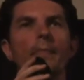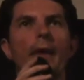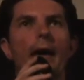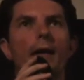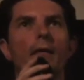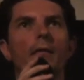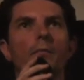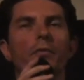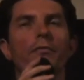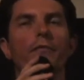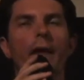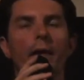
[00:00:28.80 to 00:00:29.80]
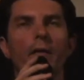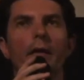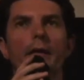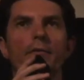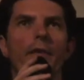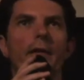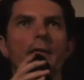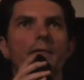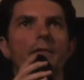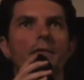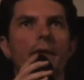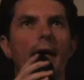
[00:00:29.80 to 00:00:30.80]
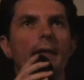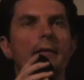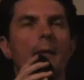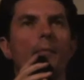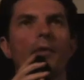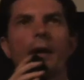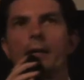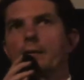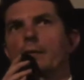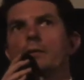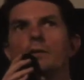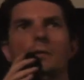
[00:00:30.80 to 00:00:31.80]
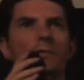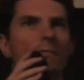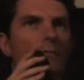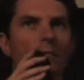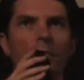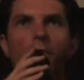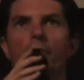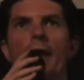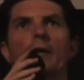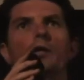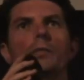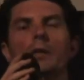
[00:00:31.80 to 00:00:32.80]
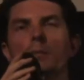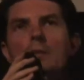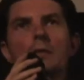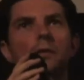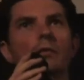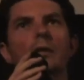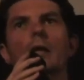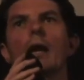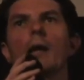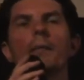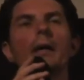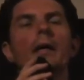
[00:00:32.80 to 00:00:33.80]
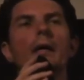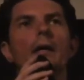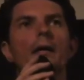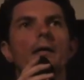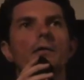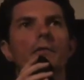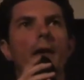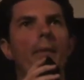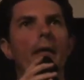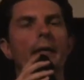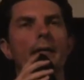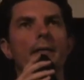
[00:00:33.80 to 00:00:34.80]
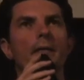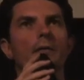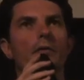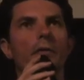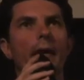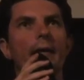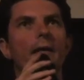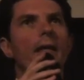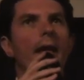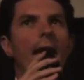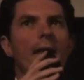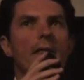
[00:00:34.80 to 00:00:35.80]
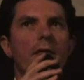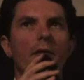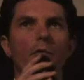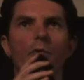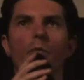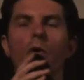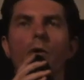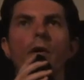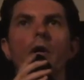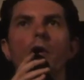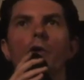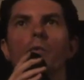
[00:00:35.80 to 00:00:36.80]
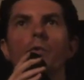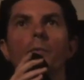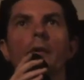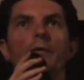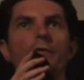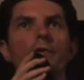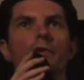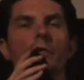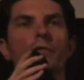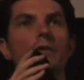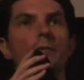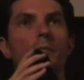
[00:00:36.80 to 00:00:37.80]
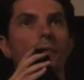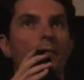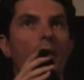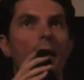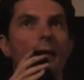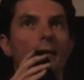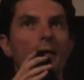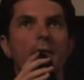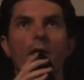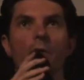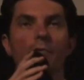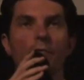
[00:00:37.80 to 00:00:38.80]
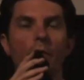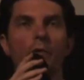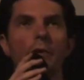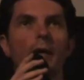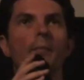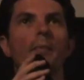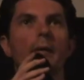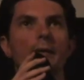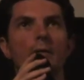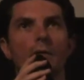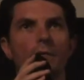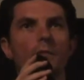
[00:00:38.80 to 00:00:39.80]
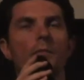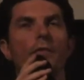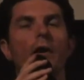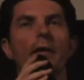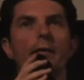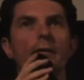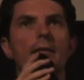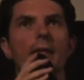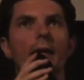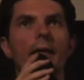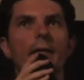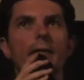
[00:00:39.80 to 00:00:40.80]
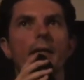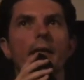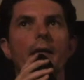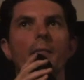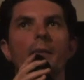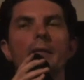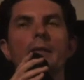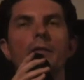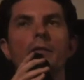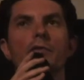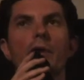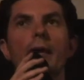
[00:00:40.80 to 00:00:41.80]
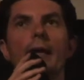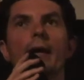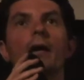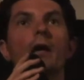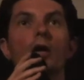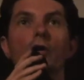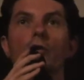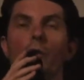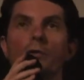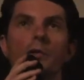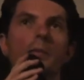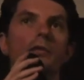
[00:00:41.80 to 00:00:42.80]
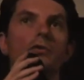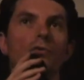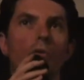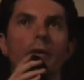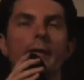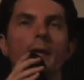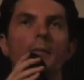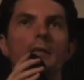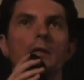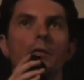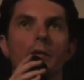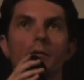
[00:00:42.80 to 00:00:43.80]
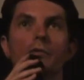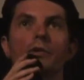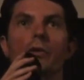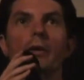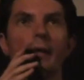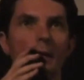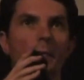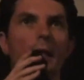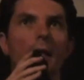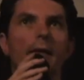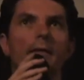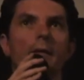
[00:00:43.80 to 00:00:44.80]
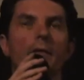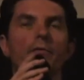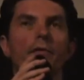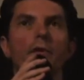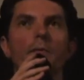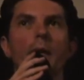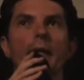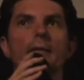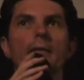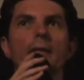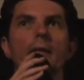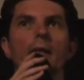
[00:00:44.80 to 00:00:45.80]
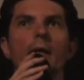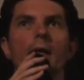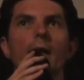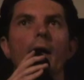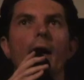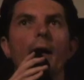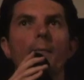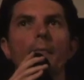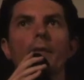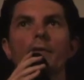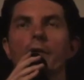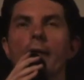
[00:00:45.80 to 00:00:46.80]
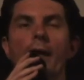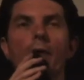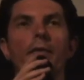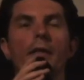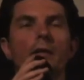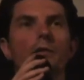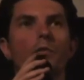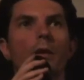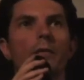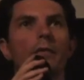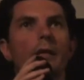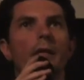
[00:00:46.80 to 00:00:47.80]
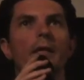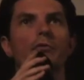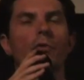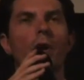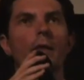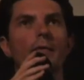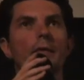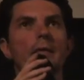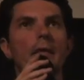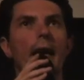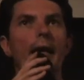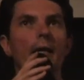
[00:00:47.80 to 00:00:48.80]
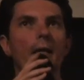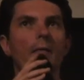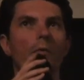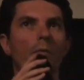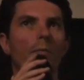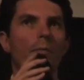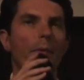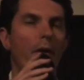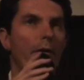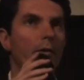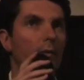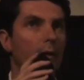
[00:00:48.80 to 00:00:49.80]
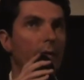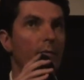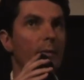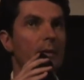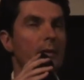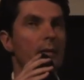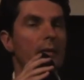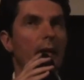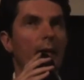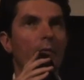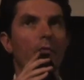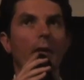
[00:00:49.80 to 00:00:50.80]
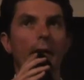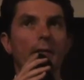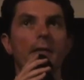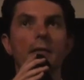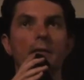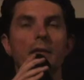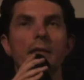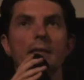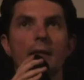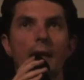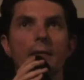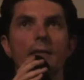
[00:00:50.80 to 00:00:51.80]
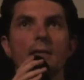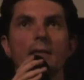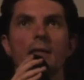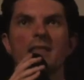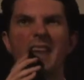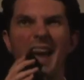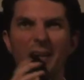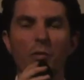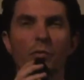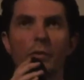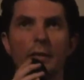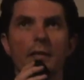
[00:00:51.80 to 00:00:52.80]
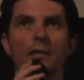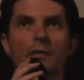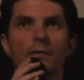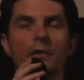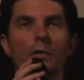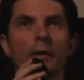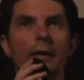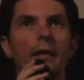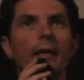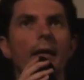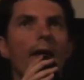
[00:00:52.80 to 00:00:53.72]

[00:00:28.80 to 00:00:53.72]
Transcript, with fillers: that profoundly invasive surveillance apparatus that's just vacuuming material up as rapidly as it's created, the last thing you would want would be for service providers, phone companies, service providers, internet companies here in Australia, not to be storing that material so that it can be collected in the first place. So that, I think, is one of the key drivers, A, behind the government's reluctance to discuss its actual reasons for doing it,